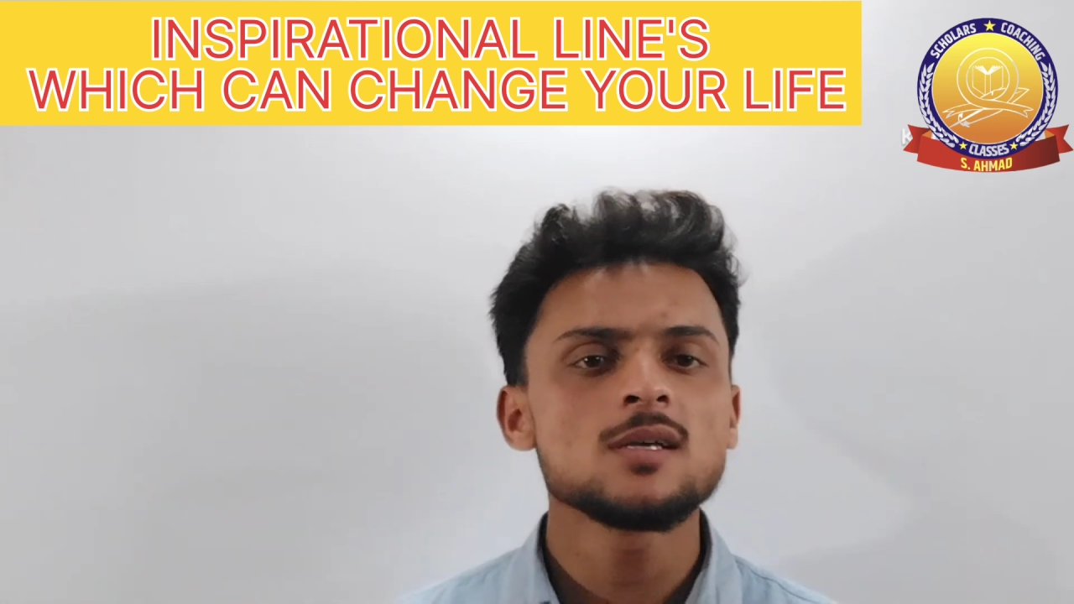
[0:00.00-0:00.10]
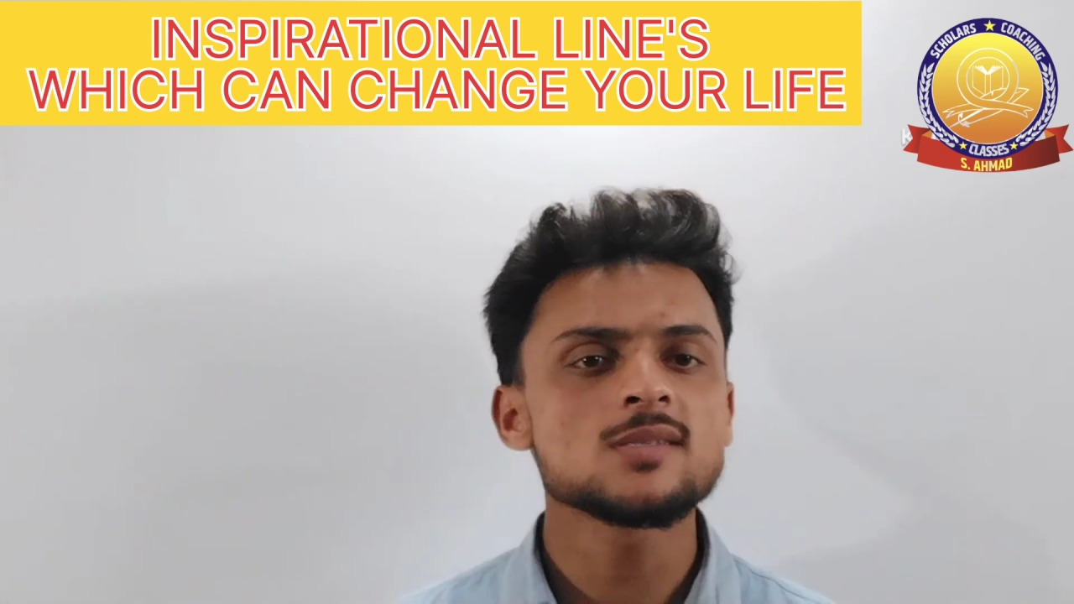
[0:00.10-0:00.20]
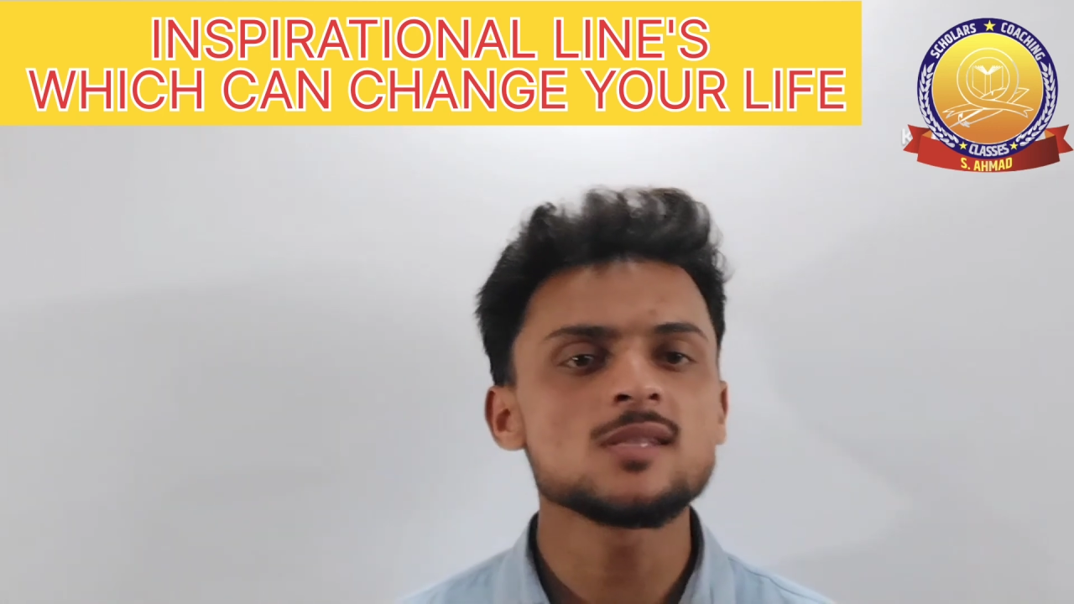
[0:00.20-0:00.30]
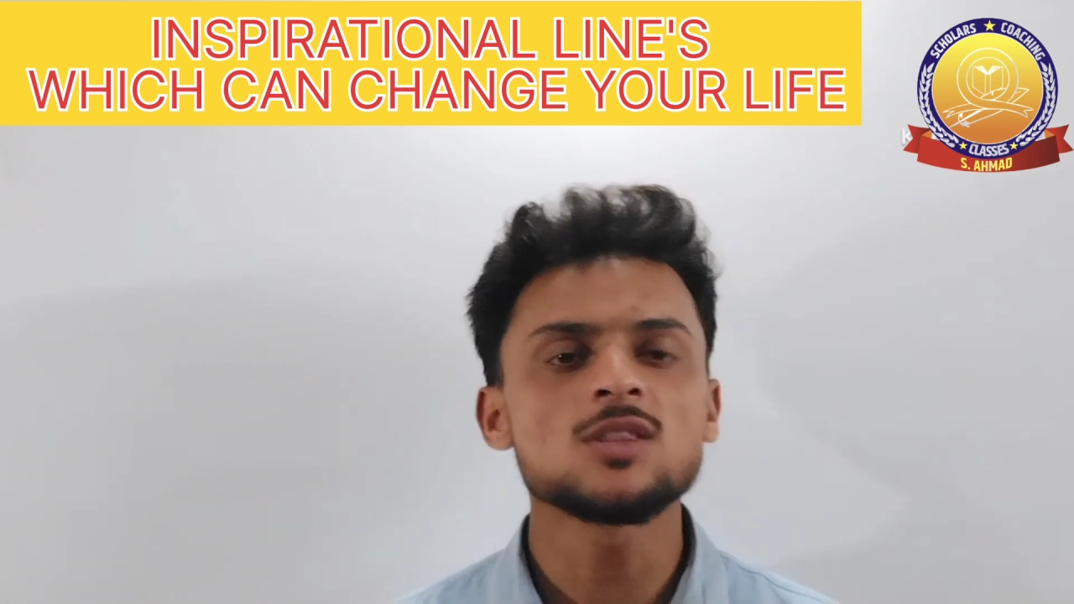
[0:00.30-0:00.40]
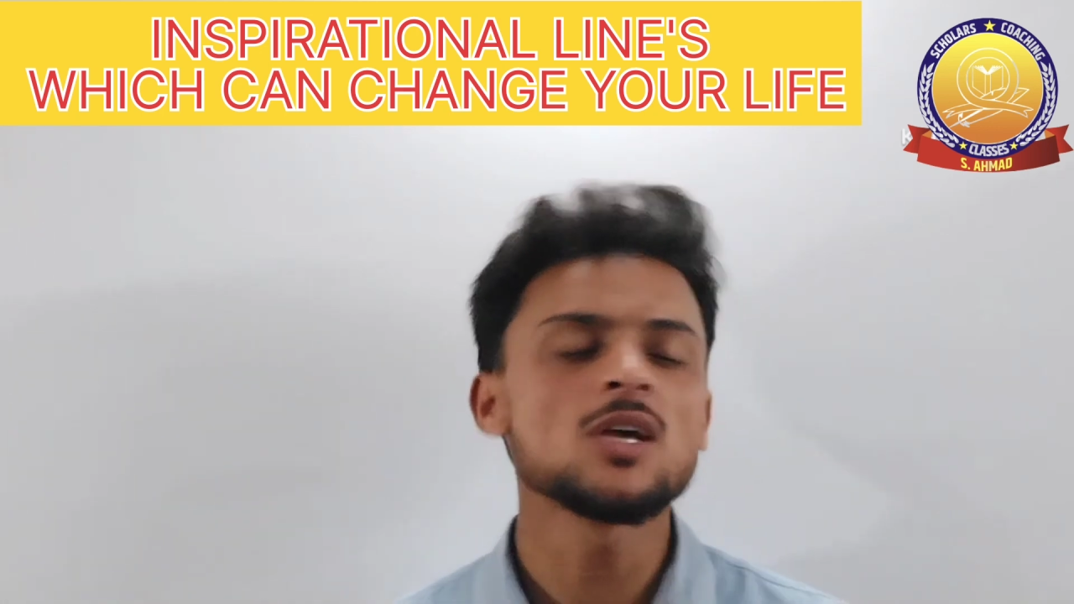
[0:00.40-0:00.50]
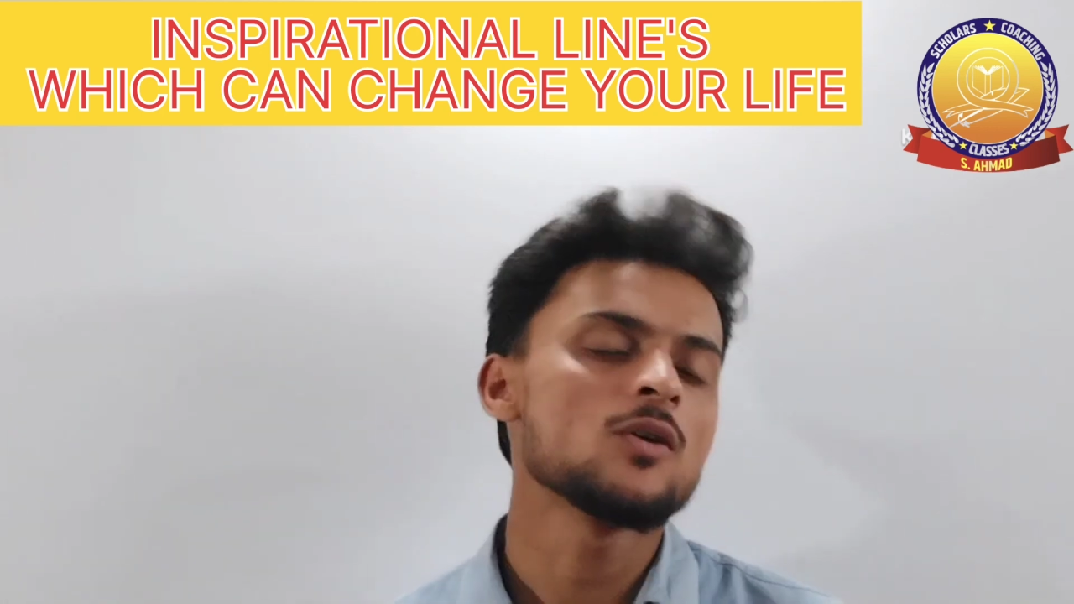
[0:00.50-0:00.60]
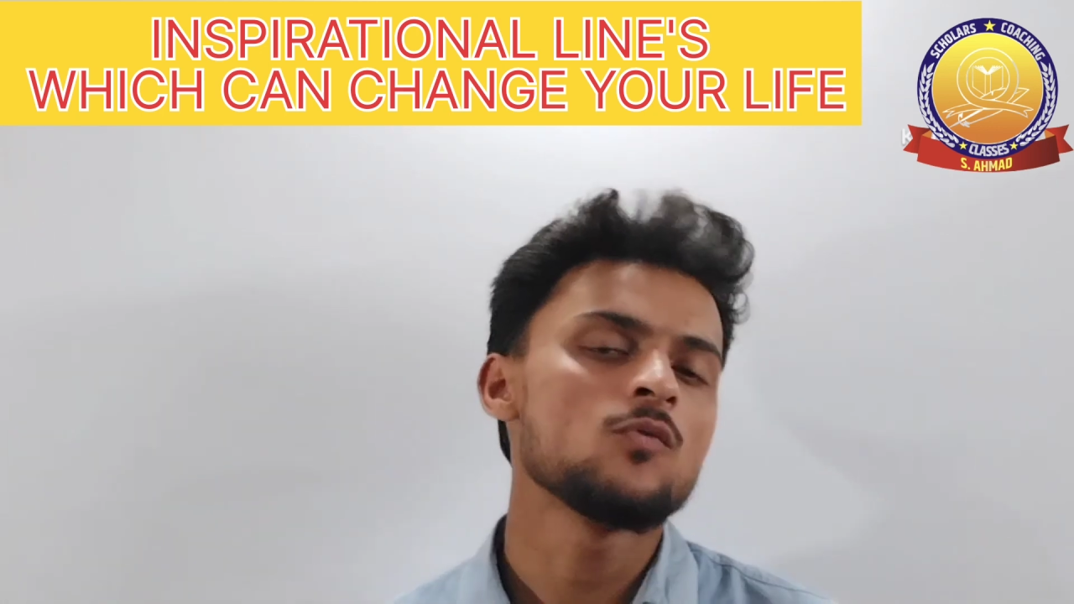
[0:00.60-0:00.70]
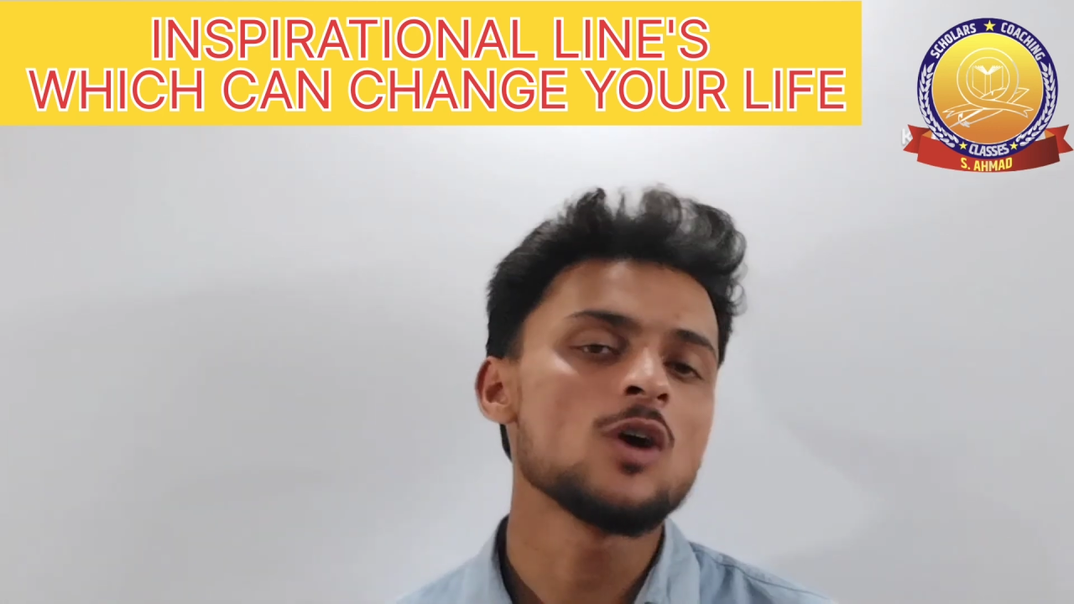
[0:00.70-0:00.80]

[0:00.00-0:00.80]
is nothing